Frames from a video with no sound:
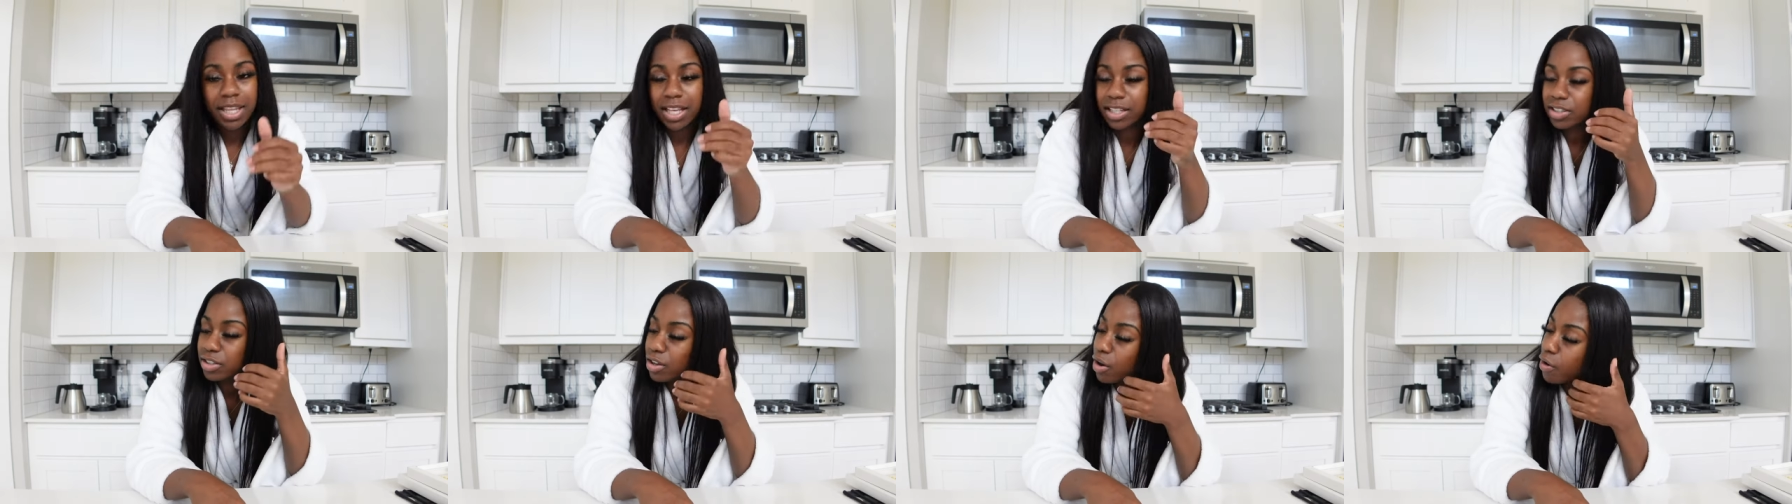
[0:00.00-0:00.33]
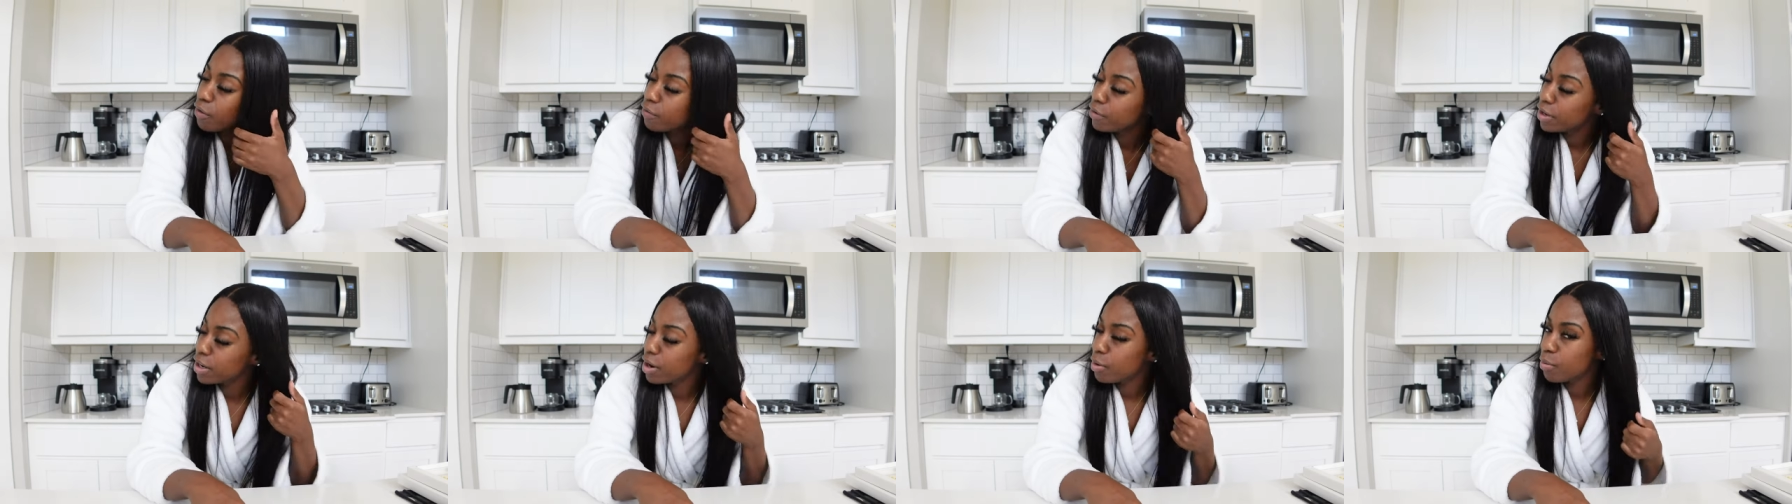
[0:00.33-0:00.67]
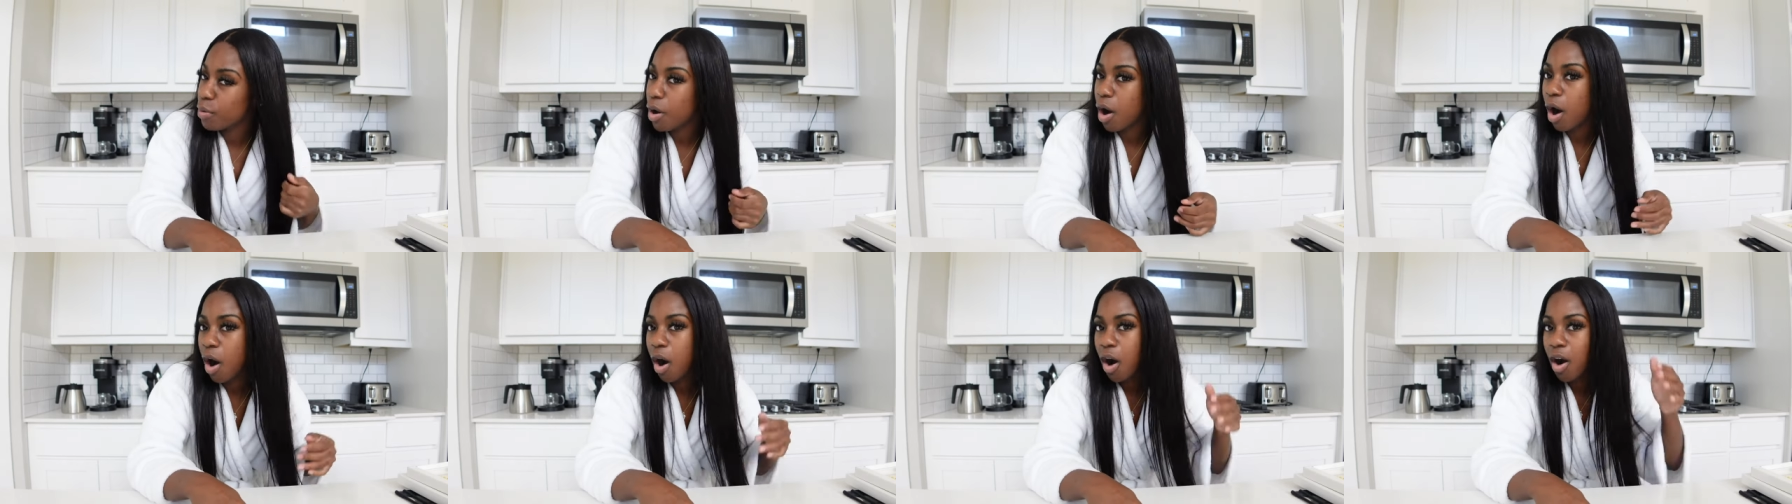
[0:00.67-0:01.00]
That's over there
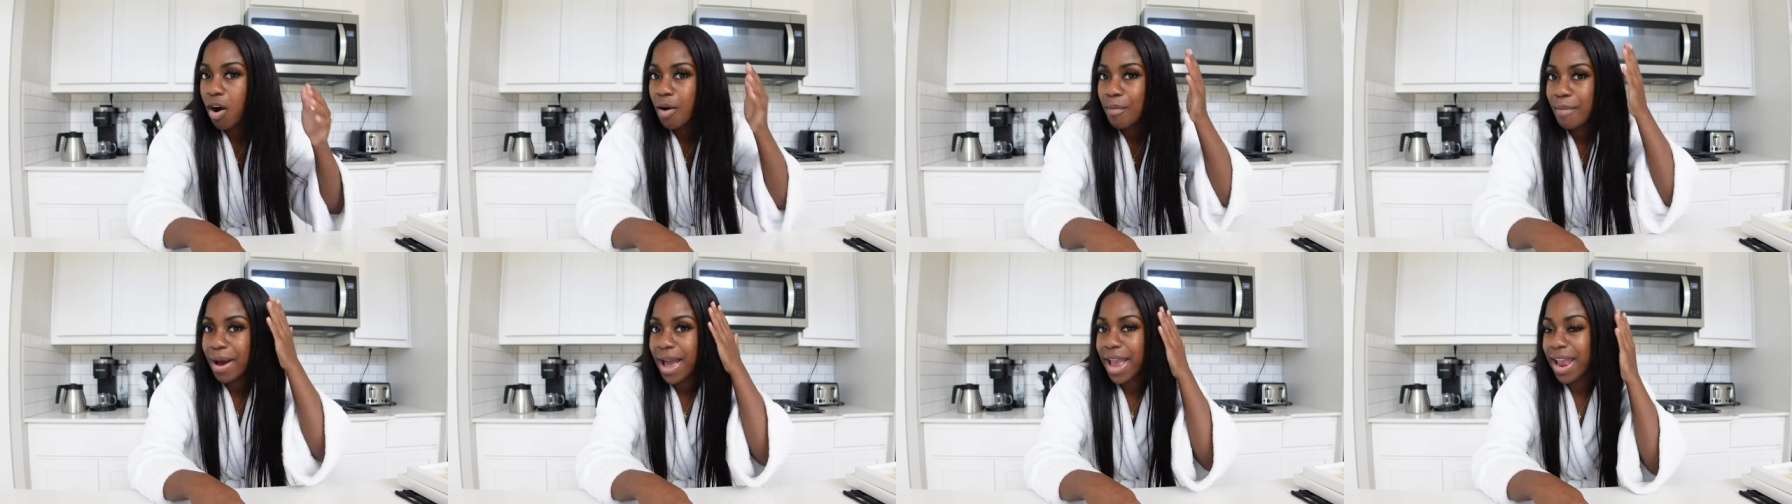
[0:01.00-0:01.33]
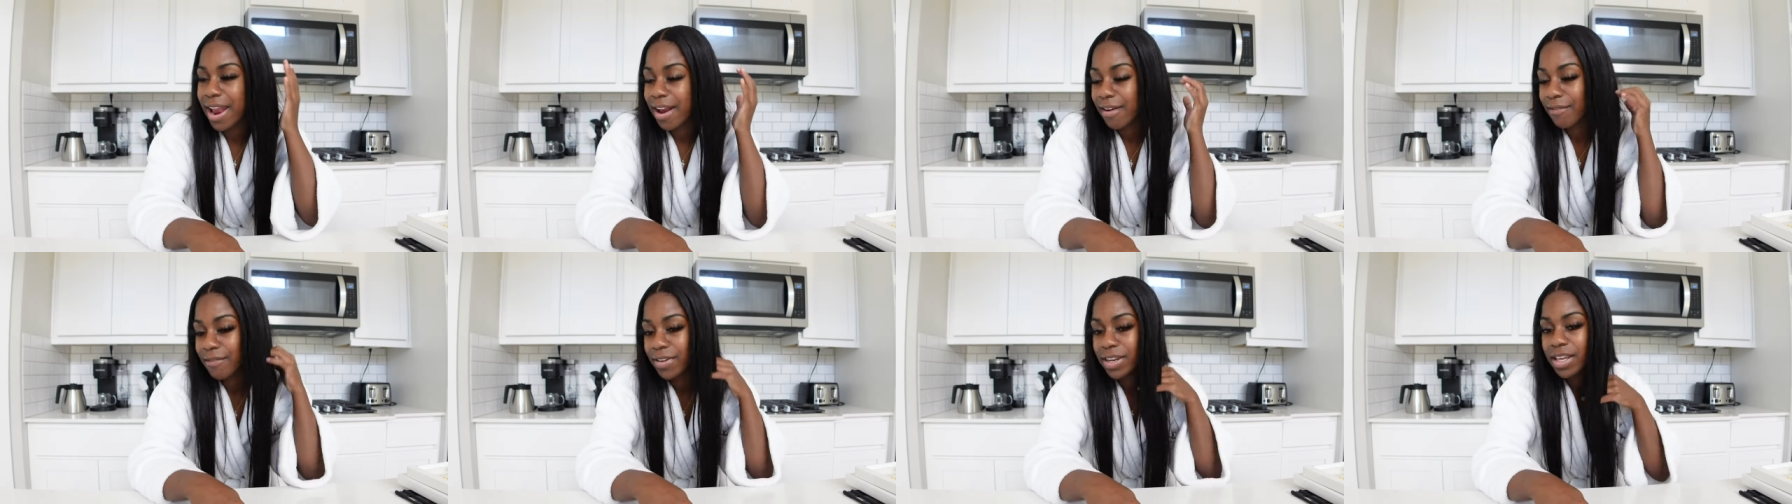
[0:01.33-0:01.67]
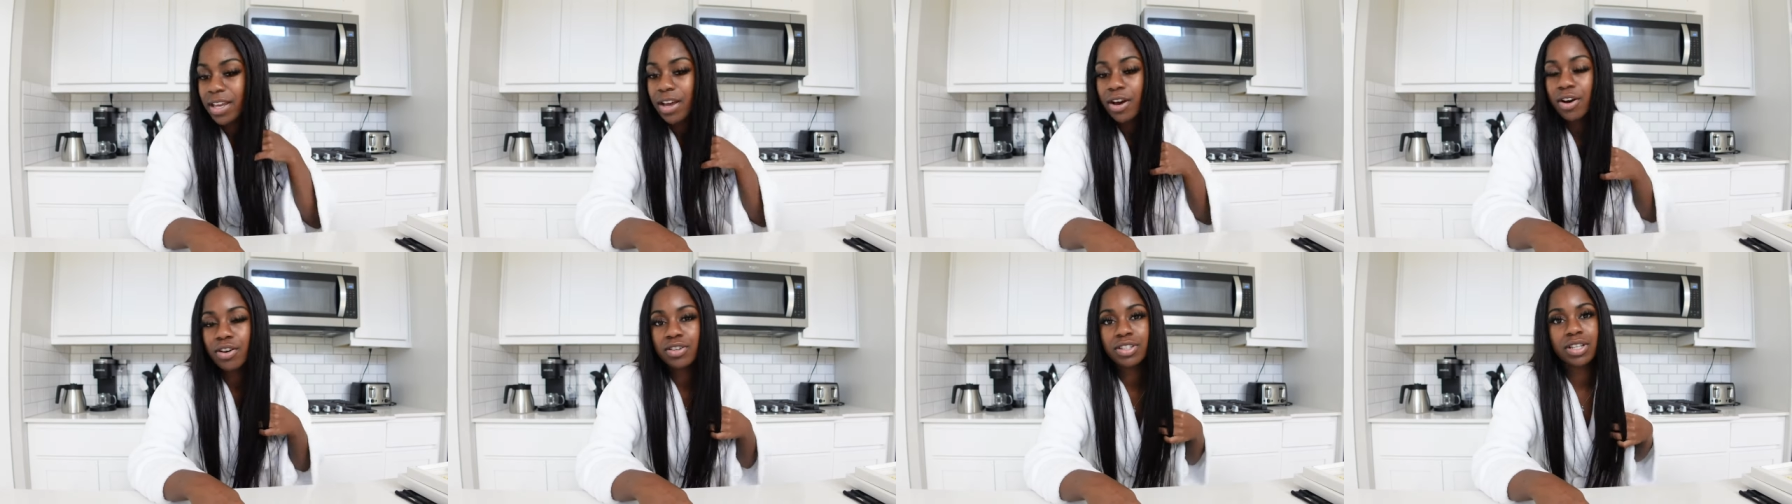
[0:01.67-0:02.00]
with all my hair
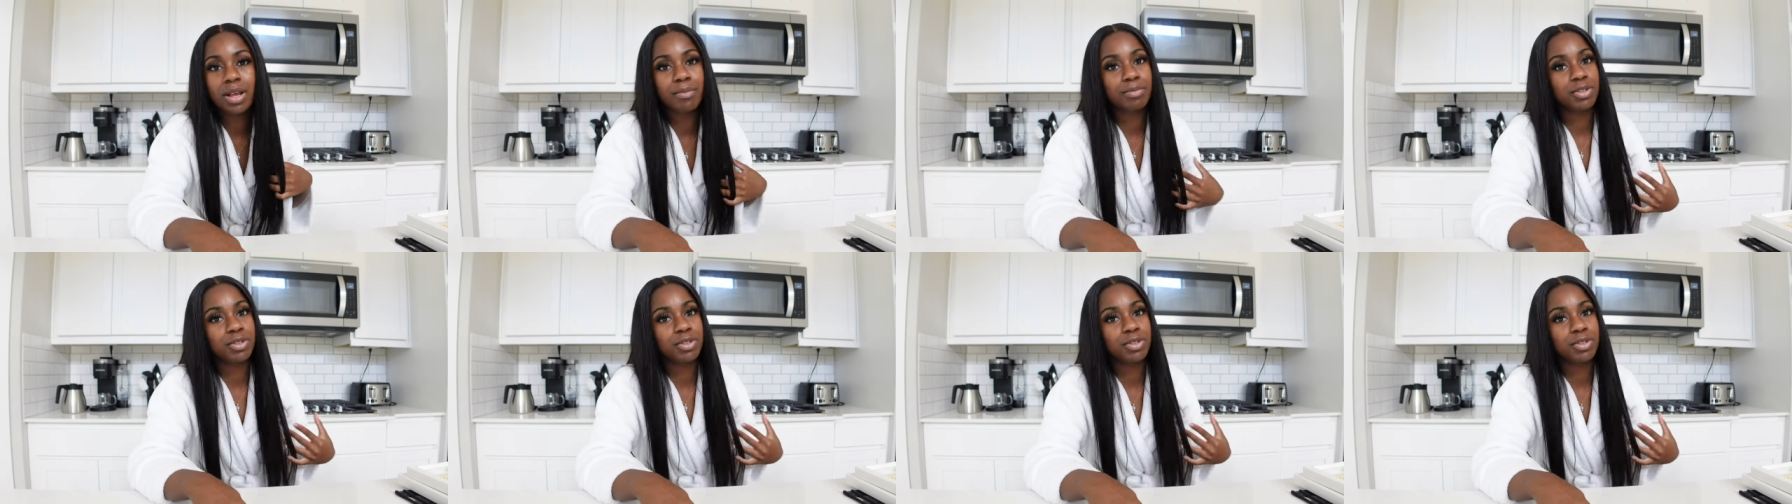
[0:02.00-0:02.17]
videos.